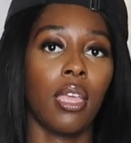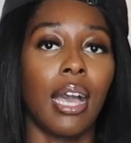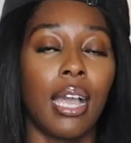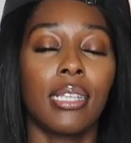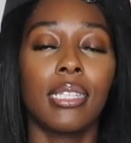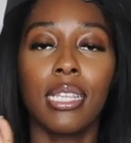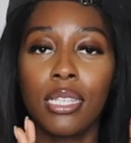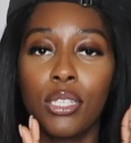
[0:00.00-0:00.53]

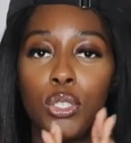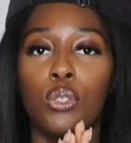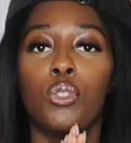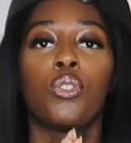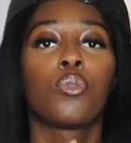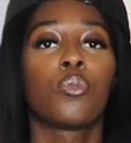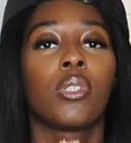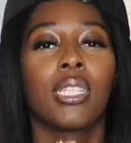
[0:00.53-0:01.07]
I need you
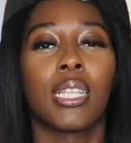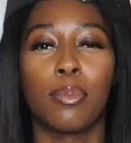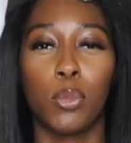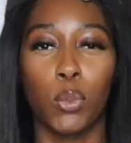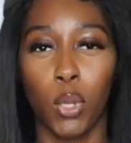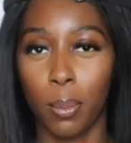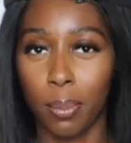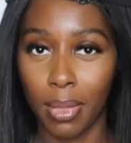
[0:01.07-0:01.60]
to really
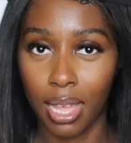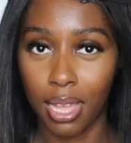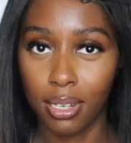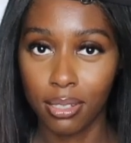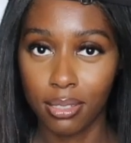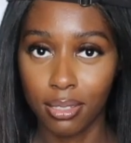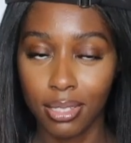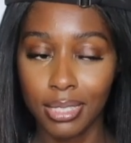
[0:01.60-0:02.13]
absorb that.
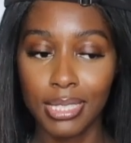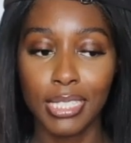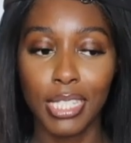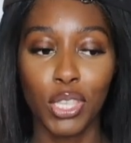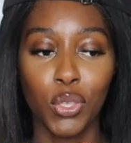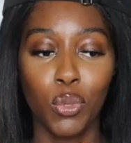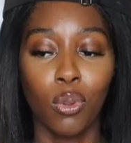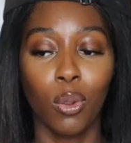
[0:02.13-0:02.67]
Let's
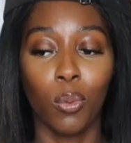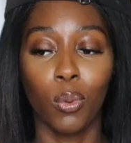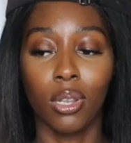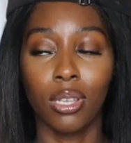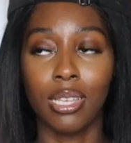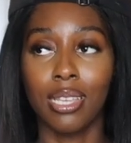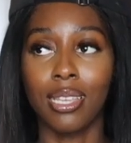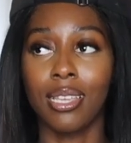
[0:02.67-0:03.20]
say you are
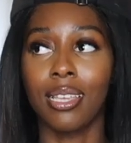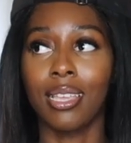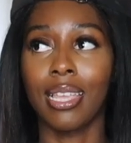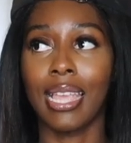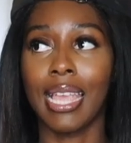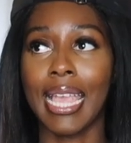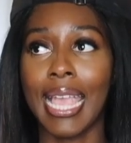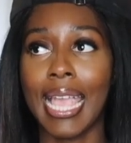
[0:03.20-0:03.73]
working
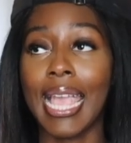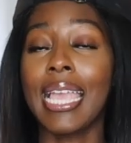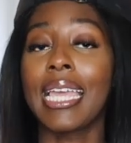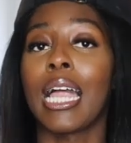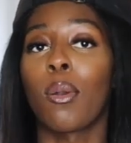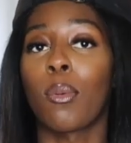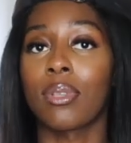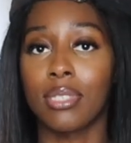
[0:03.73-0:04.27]
8
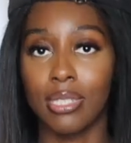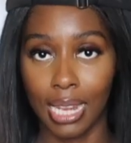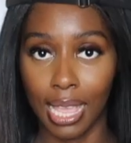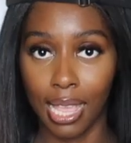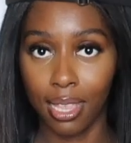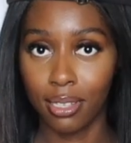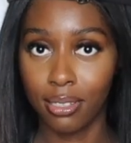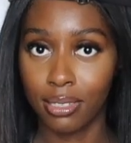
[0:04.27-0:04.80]
hours a
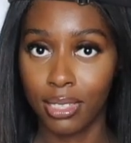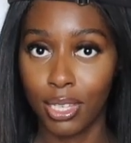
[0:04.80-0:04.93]
day.